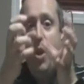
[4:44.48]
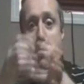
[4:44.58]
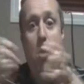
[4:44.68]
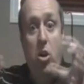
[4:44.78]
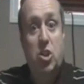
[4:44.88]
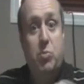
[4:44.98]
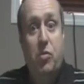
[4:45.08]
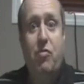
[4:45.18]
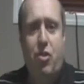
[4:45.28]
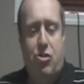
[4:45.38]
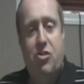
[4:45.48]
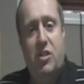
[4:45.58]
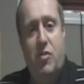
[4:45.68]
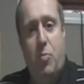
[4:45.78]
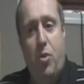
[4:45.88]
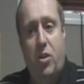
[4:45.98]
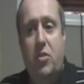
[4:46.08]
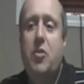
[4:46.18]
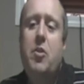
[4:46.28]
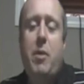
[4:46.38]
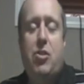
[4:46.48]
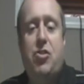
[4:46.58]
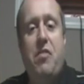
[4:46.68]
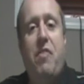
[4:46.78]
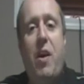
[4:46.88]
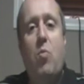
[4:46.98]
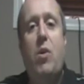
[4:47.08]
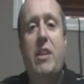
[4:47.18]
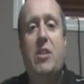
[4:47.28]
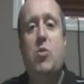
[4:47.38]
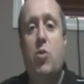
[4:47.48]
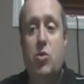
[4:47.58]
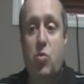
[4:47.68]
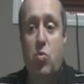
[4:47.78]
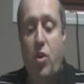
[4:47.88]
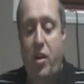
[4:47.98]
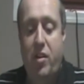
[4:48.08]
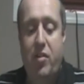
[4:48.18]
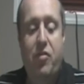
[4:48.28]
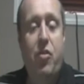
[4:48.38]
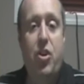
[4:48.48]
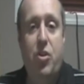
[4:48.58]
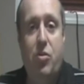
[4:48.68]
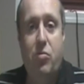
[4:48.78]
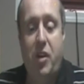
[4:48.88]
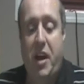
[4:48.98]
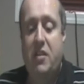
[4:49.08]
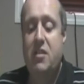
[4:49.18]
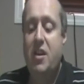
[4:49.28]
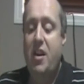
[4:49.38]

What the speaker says: multiple versions of the product on there to make sure you find one that's going to work for you, right?